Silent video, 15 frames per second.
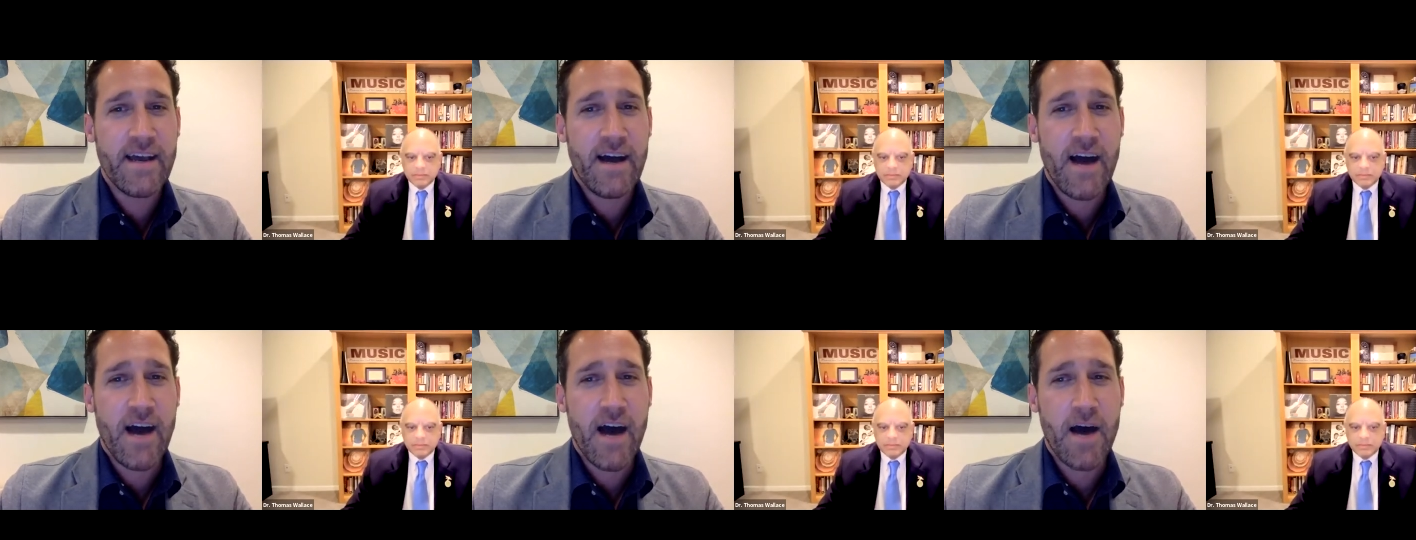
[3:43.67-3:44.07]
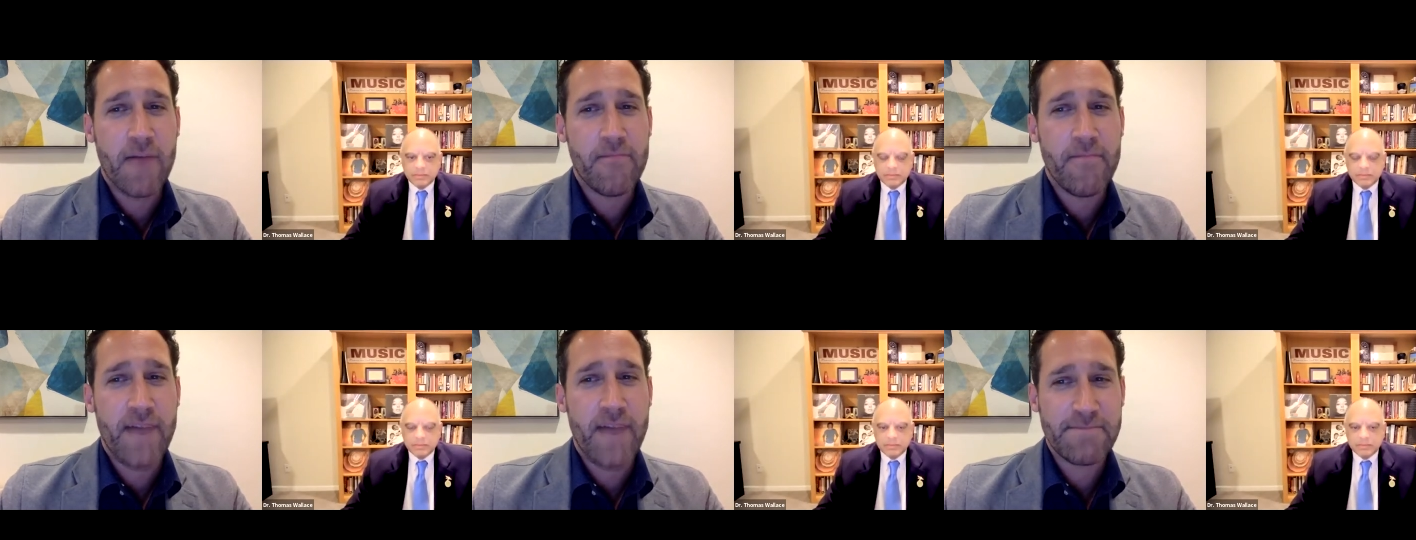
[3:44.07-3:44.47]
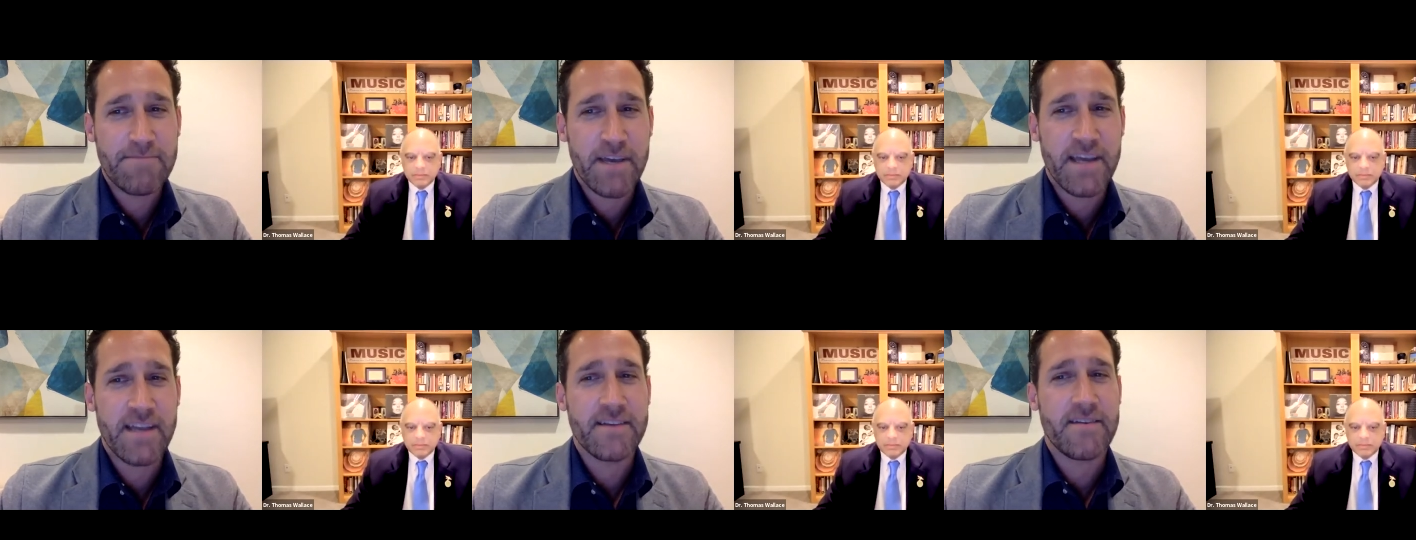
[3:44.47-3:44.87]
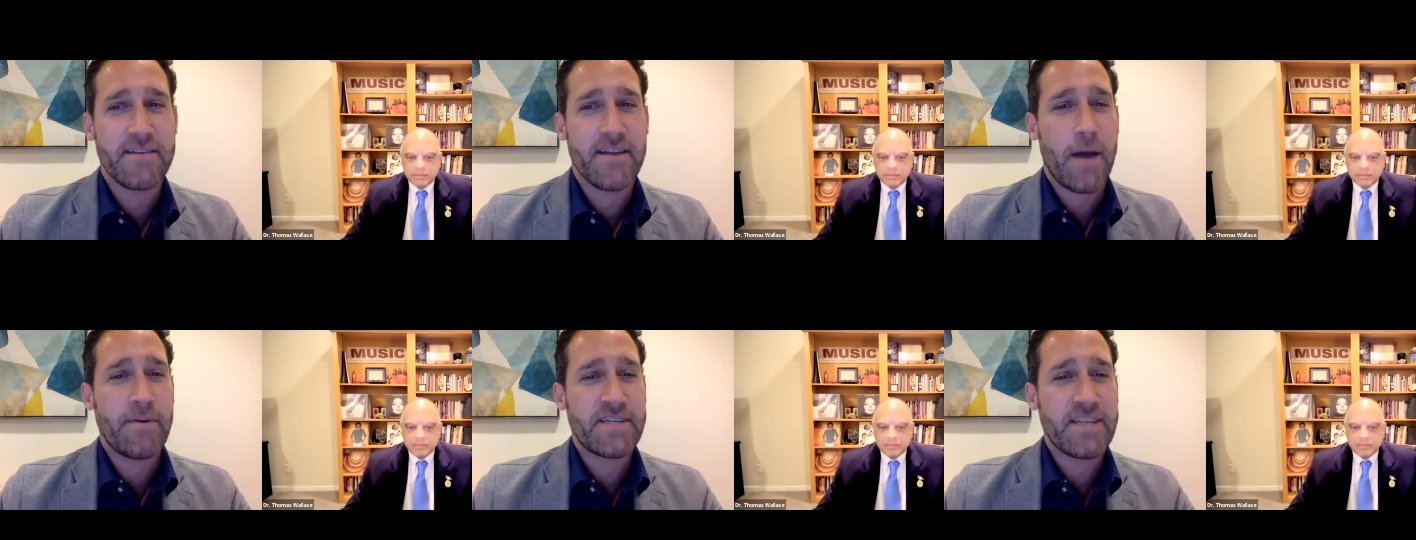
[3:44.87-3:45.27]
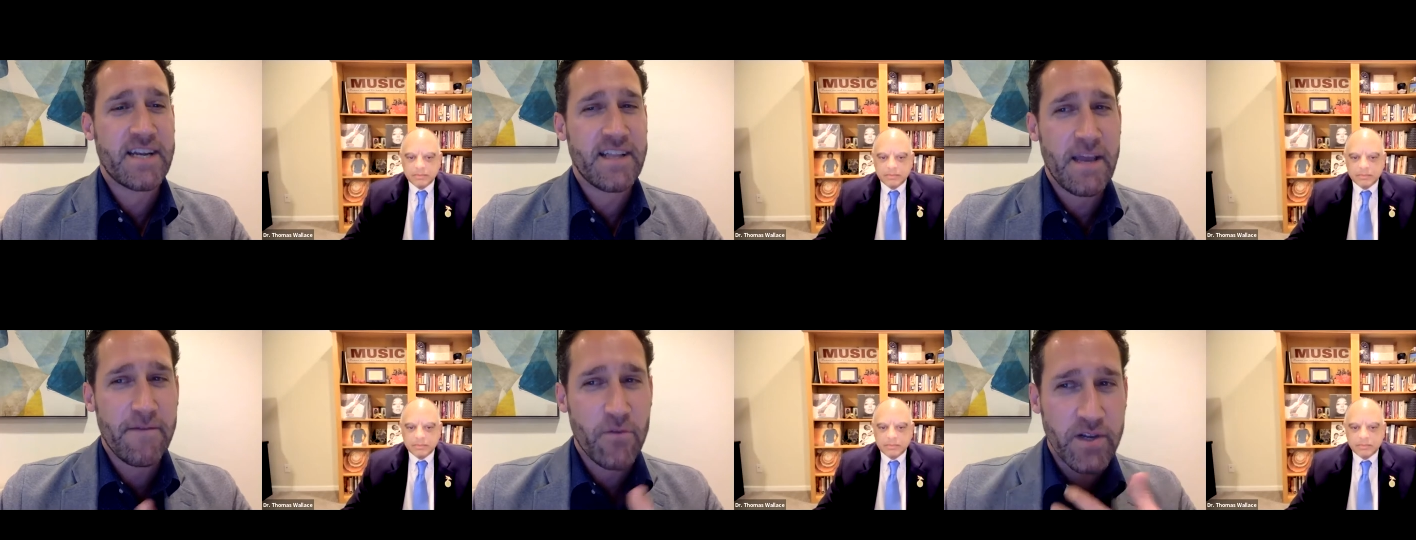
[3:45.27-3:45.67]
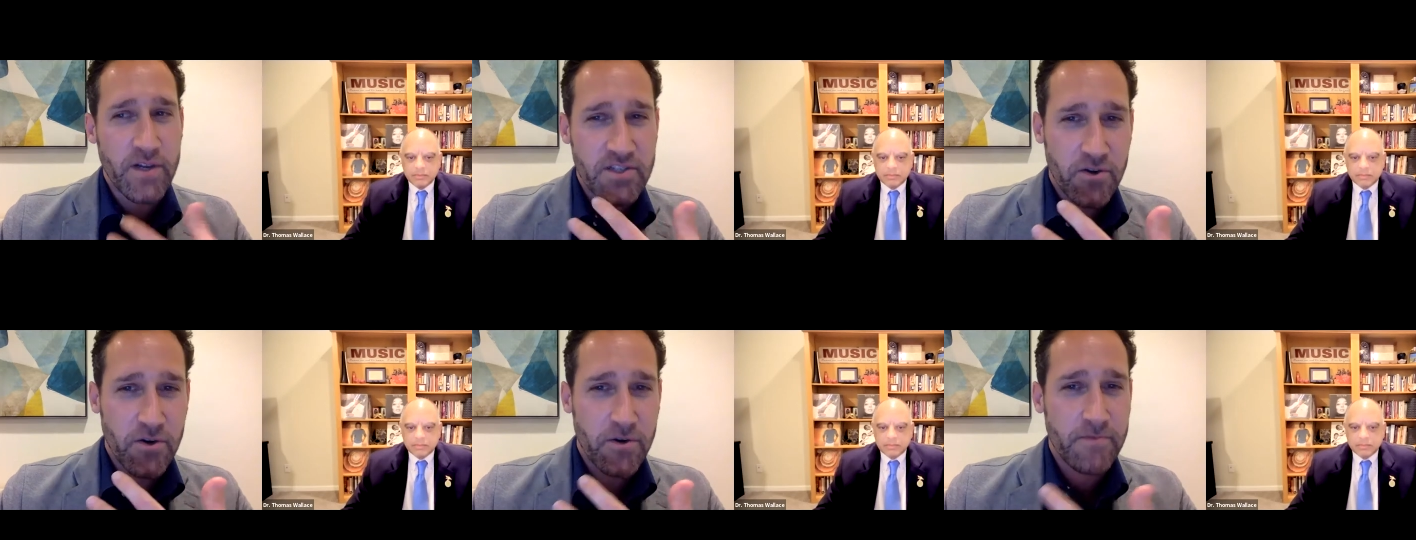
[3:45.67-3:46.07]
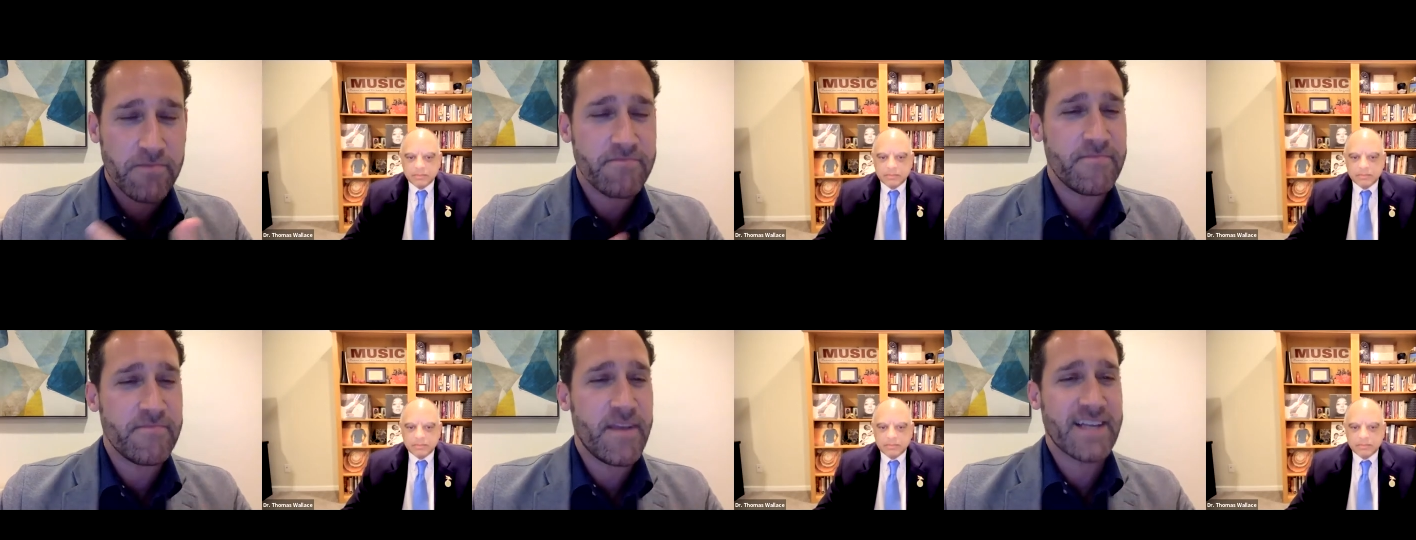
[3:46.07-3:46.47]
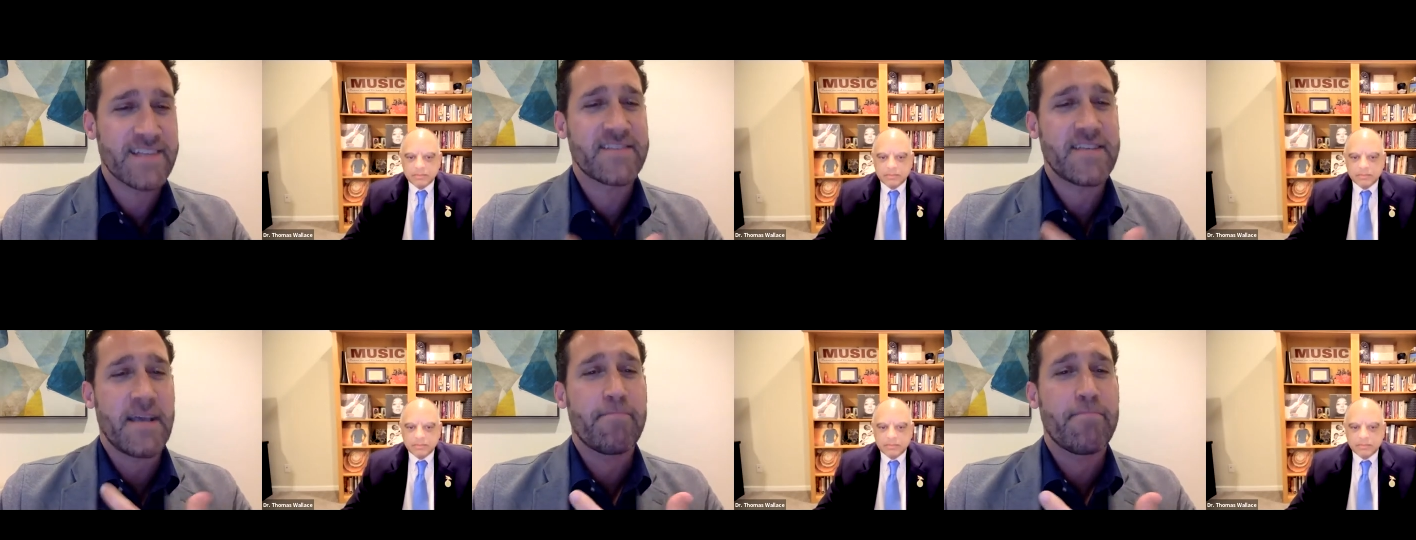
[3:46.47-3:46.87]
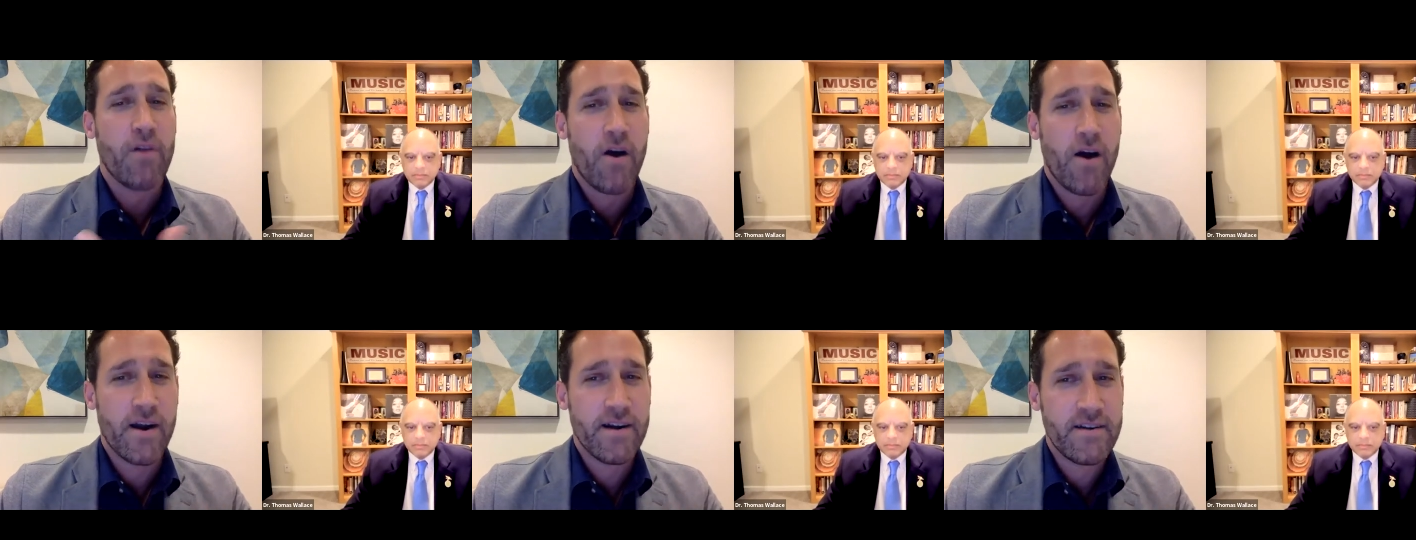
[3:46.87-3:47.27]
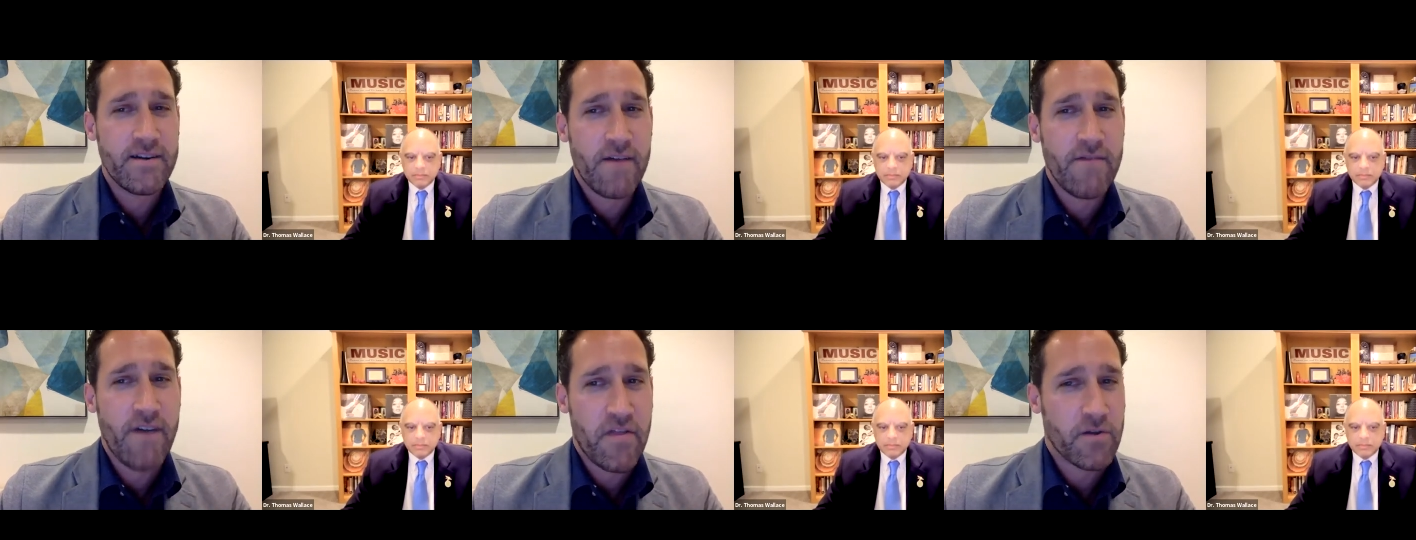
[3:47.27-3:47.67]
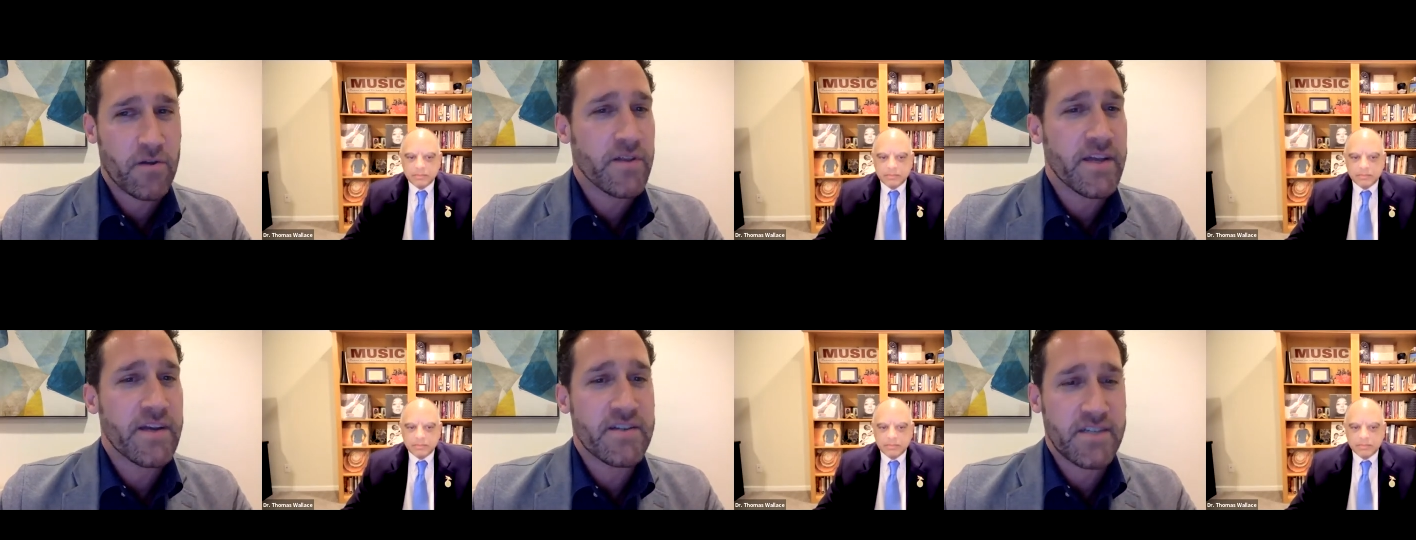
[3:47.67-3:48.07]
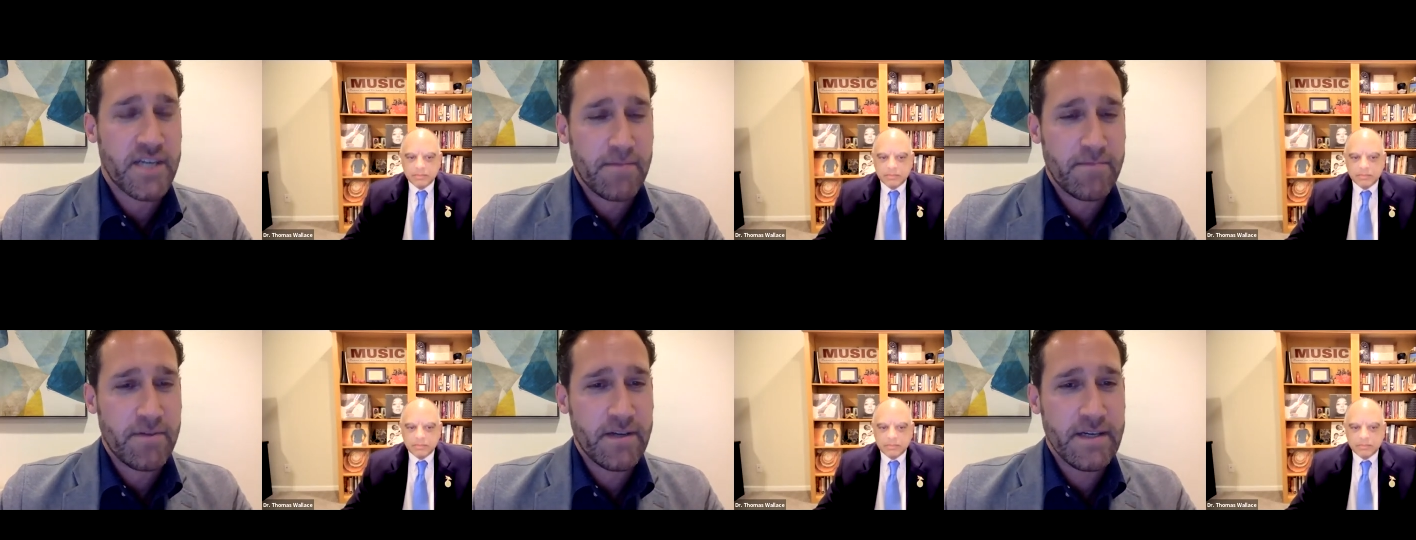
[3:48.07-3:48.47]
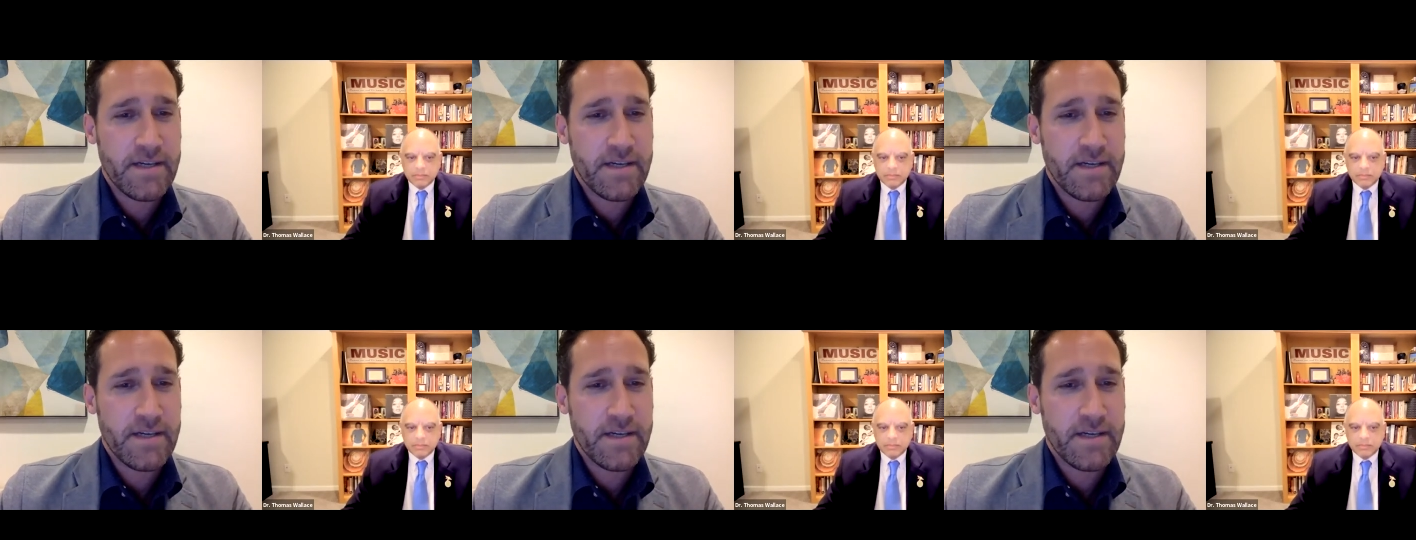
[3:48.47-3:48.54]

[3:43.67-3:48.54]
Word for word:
Speaker 1: um, has been a particularly influential exemplar of ethical leadership?